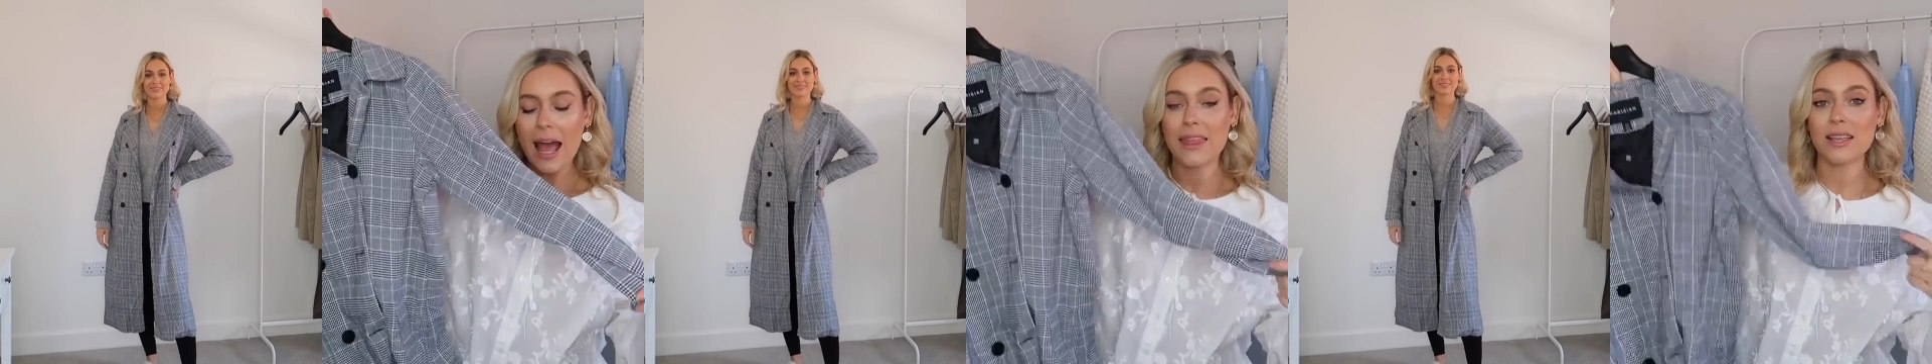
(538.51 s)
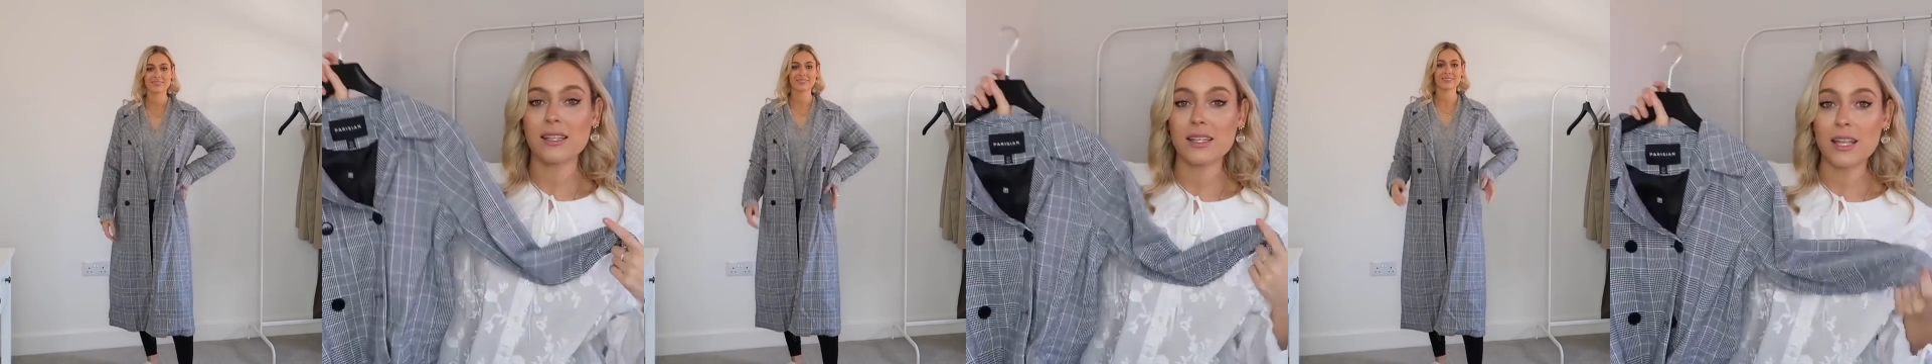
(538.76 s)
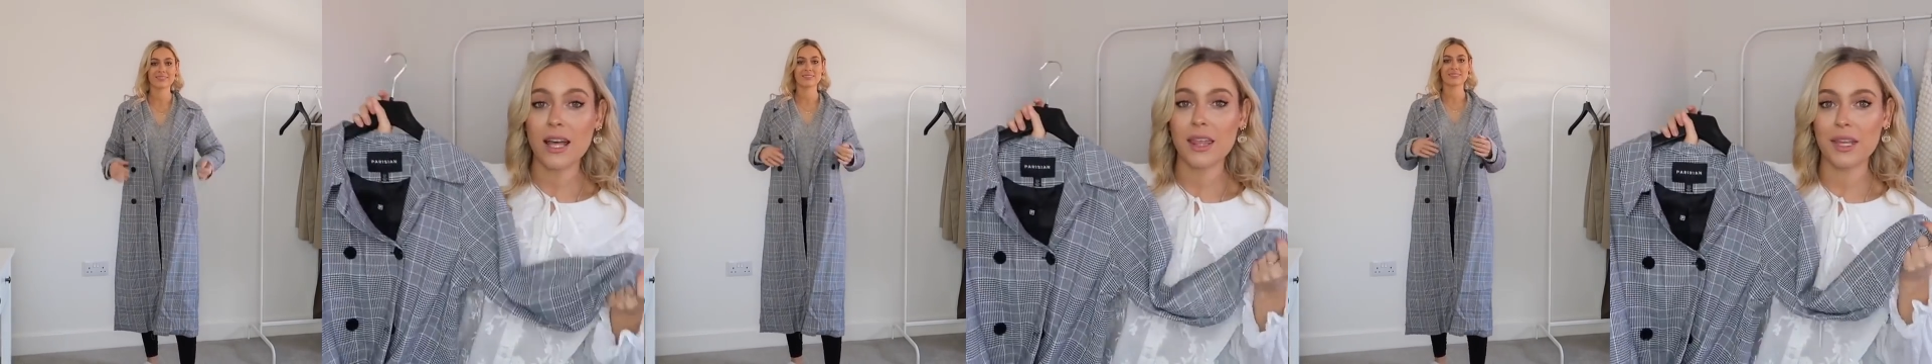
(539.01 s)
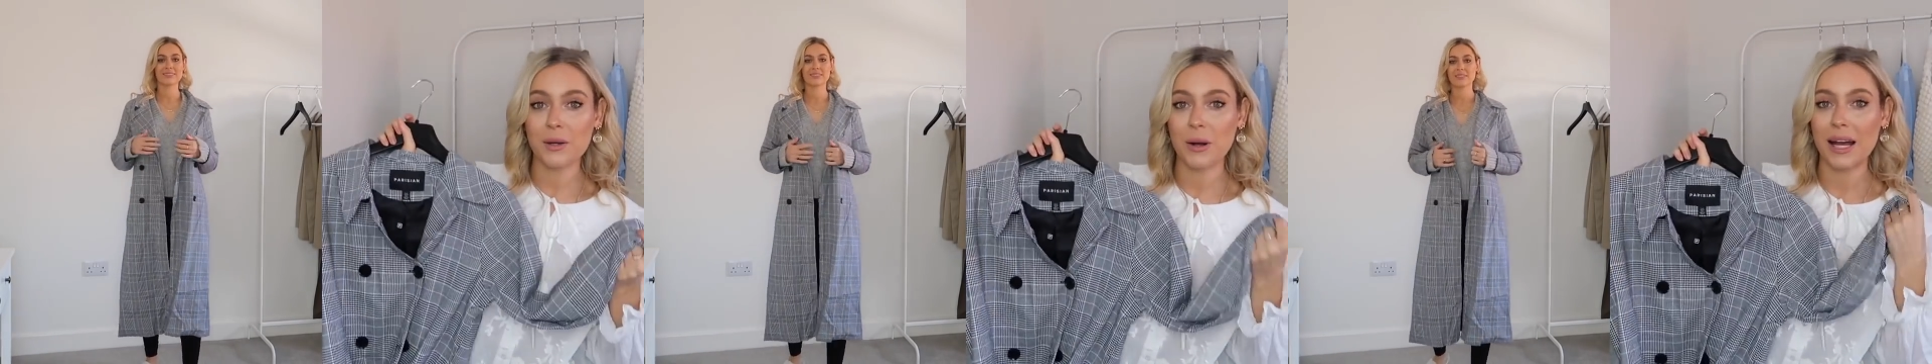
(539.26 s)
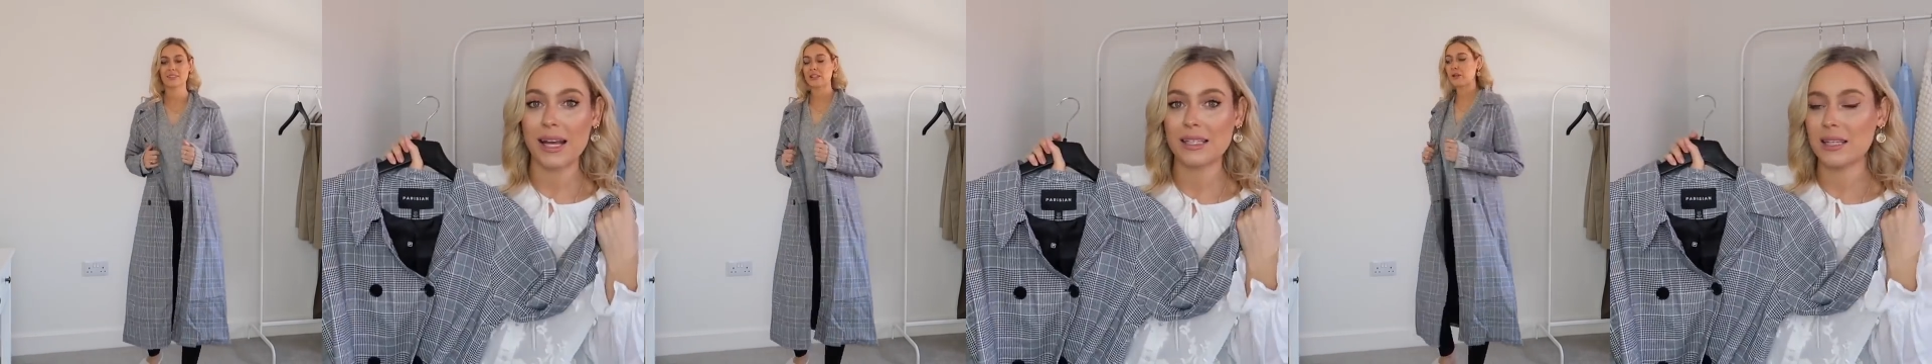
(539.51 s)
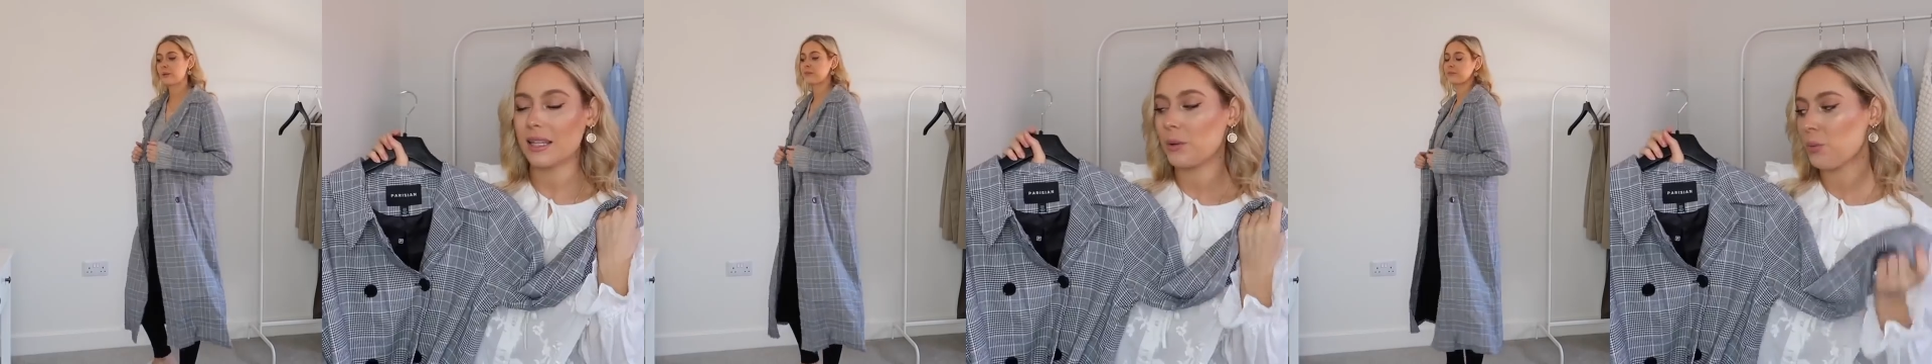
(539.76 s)
and there's nothing
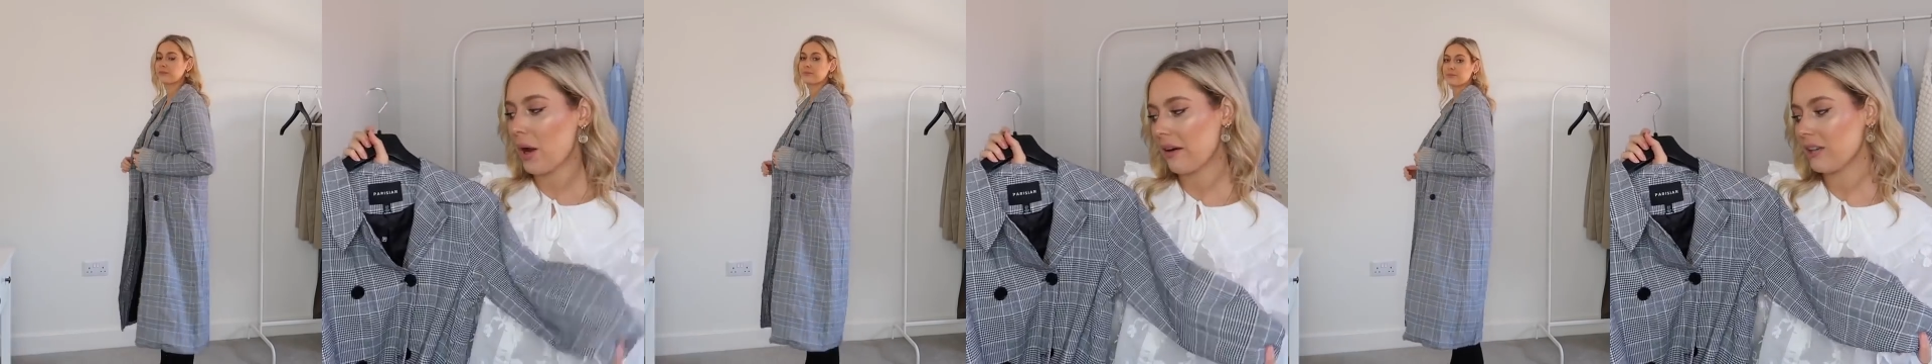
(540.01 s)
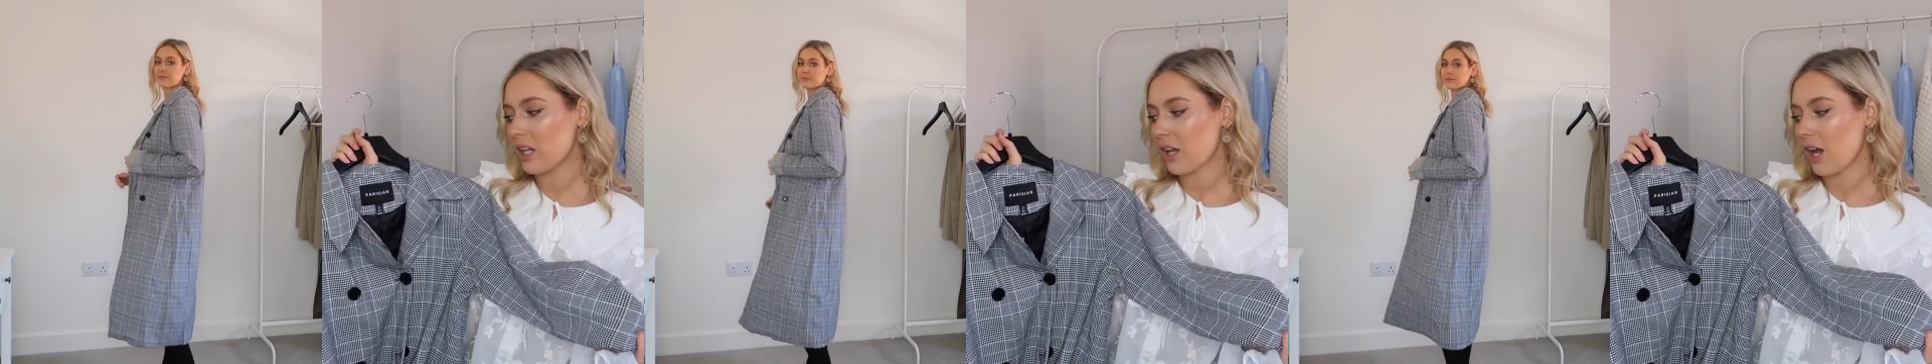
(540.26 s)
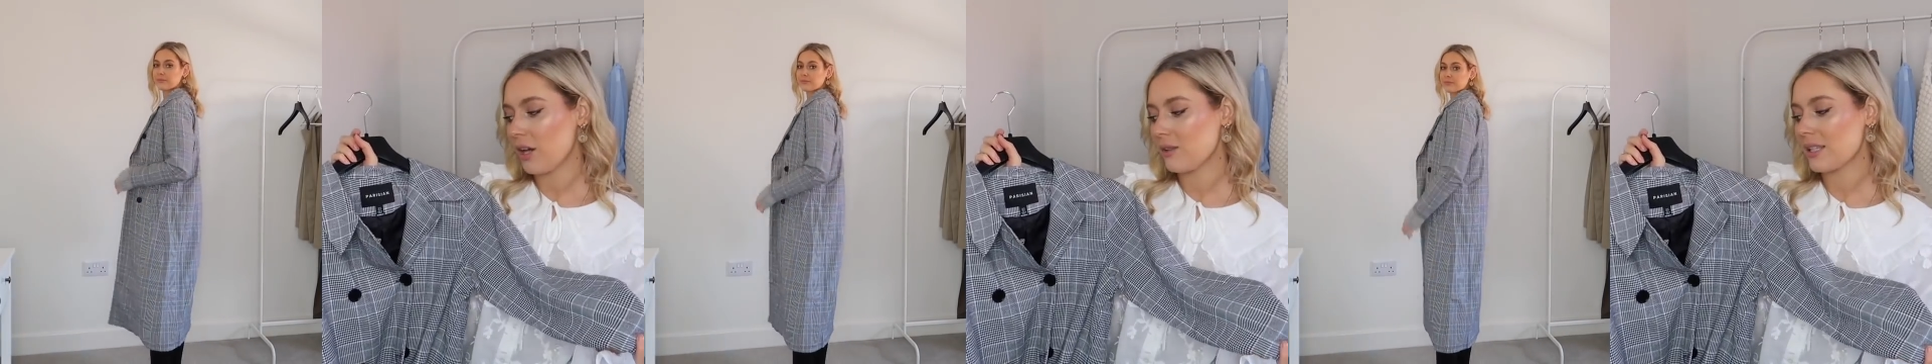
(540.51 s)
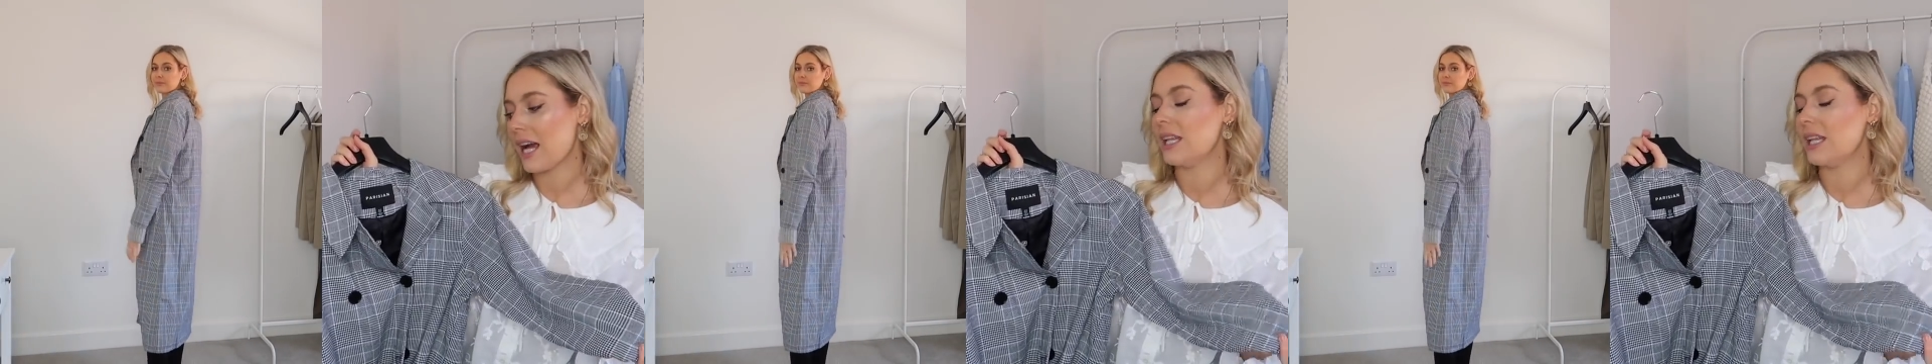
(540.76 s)
worse than wearing a coat